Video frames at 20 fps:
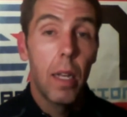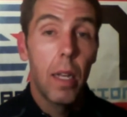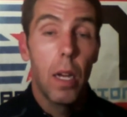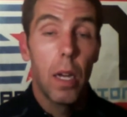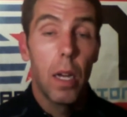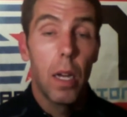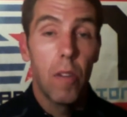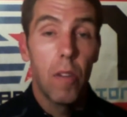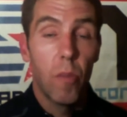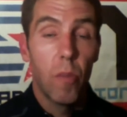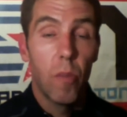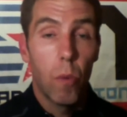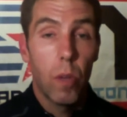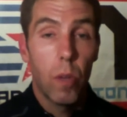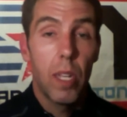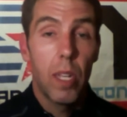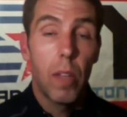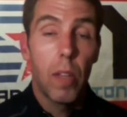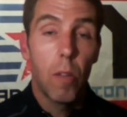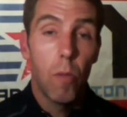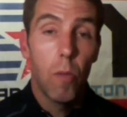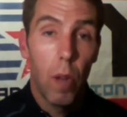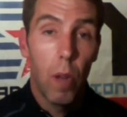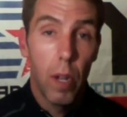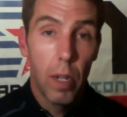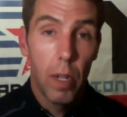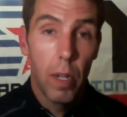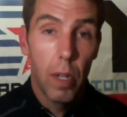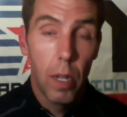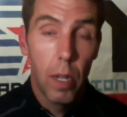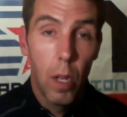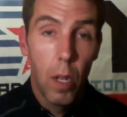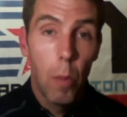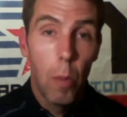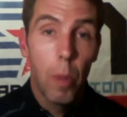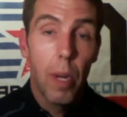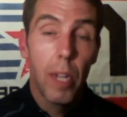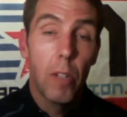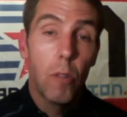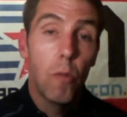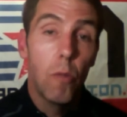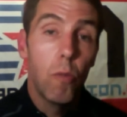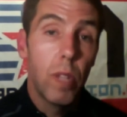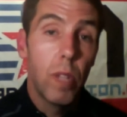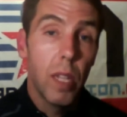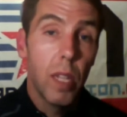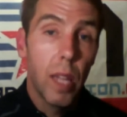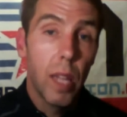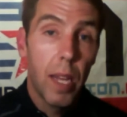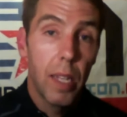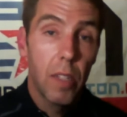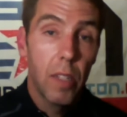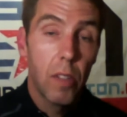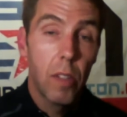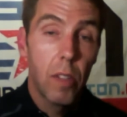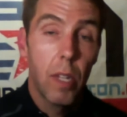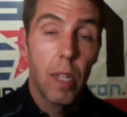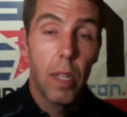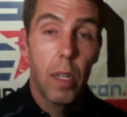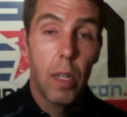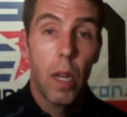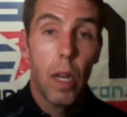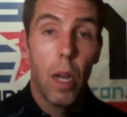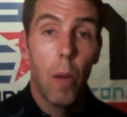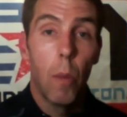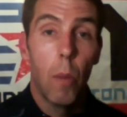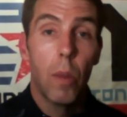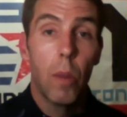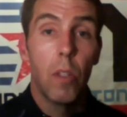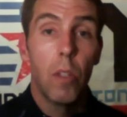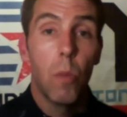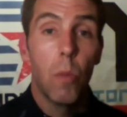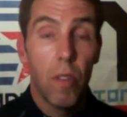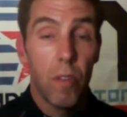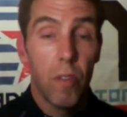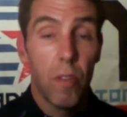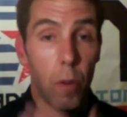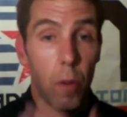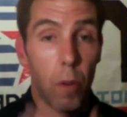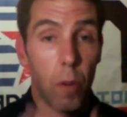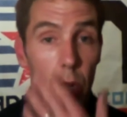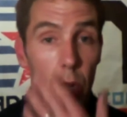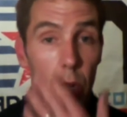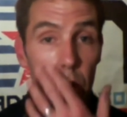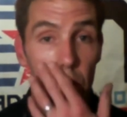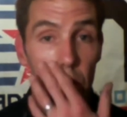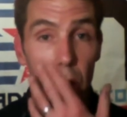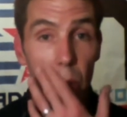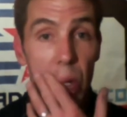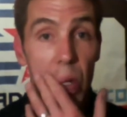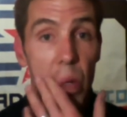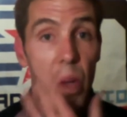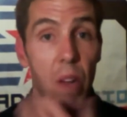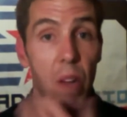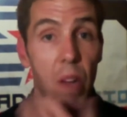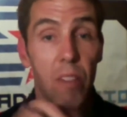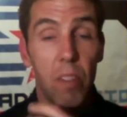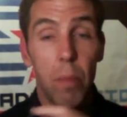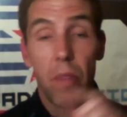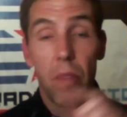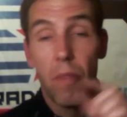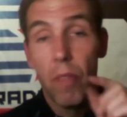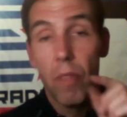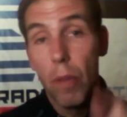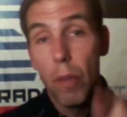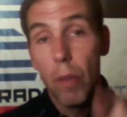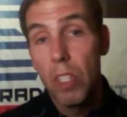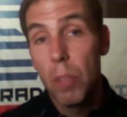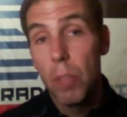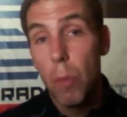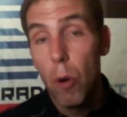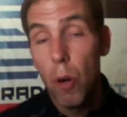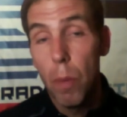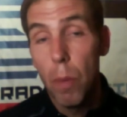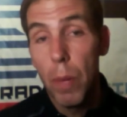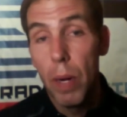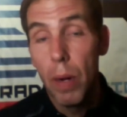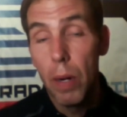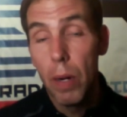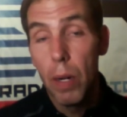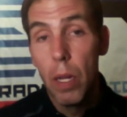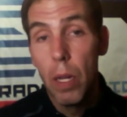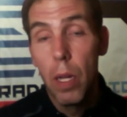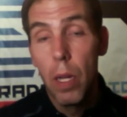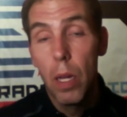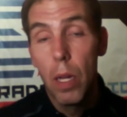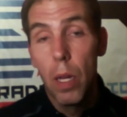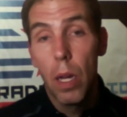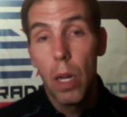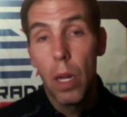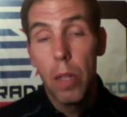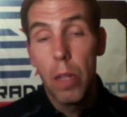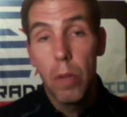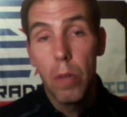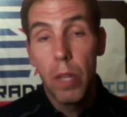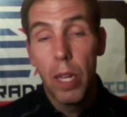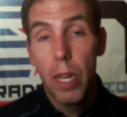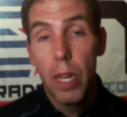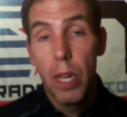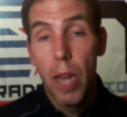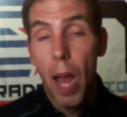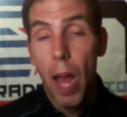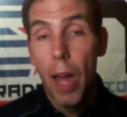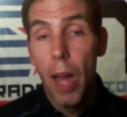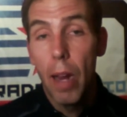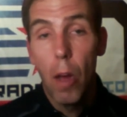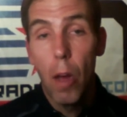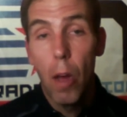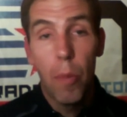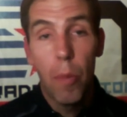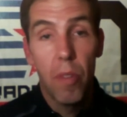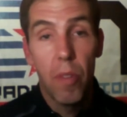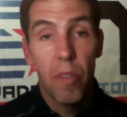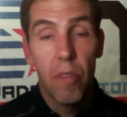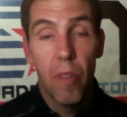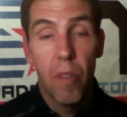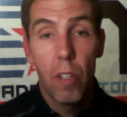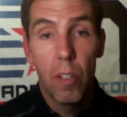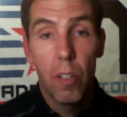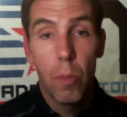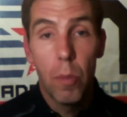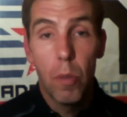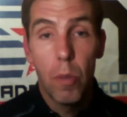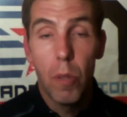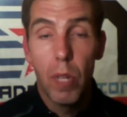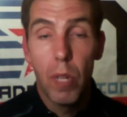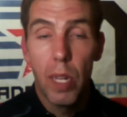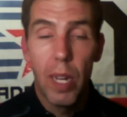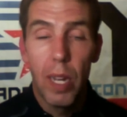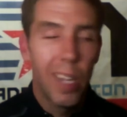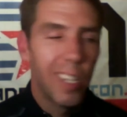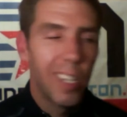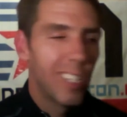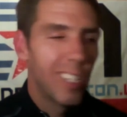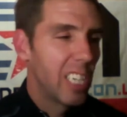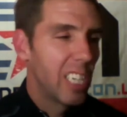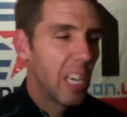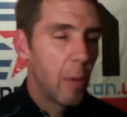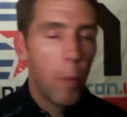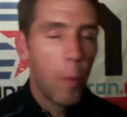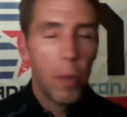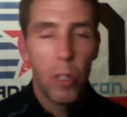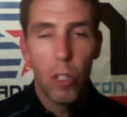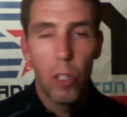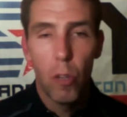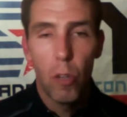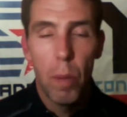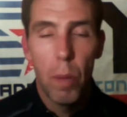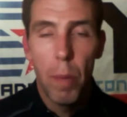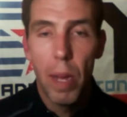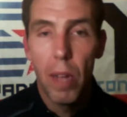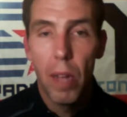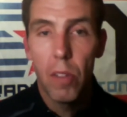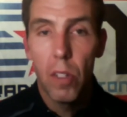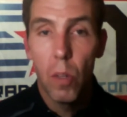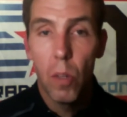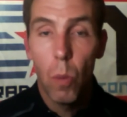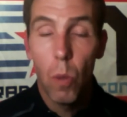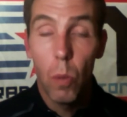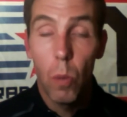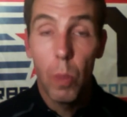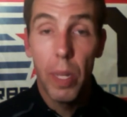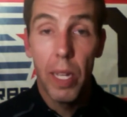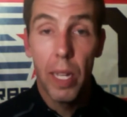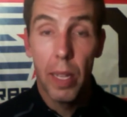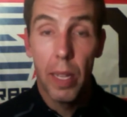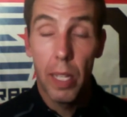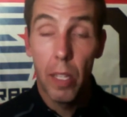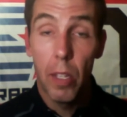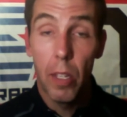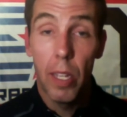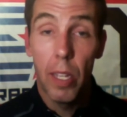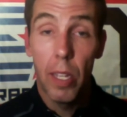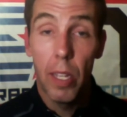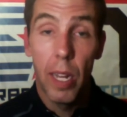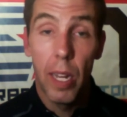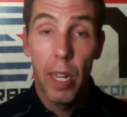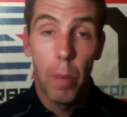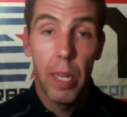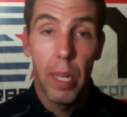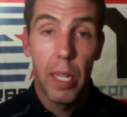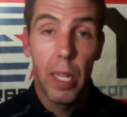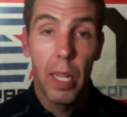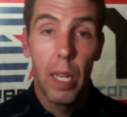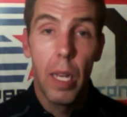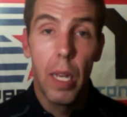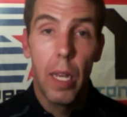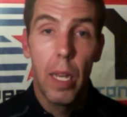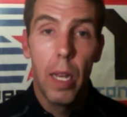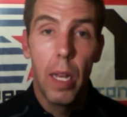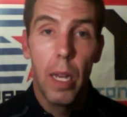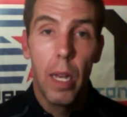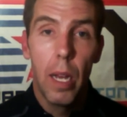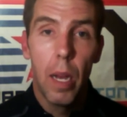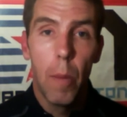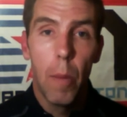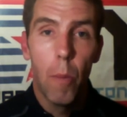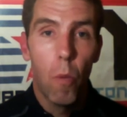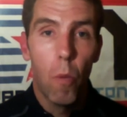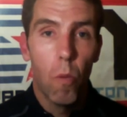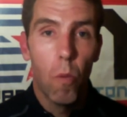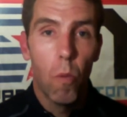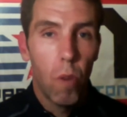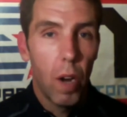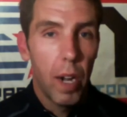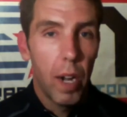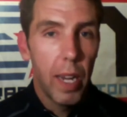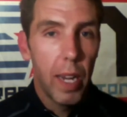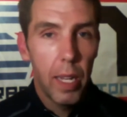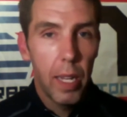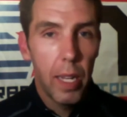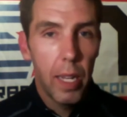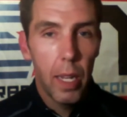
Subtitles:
of working on the run, but I do realize that when you want to focus on the run, you have to be very smart about it. You cannot up the volume. You cannot jam a bunch of run miles into one weekend like you can on the bike. Running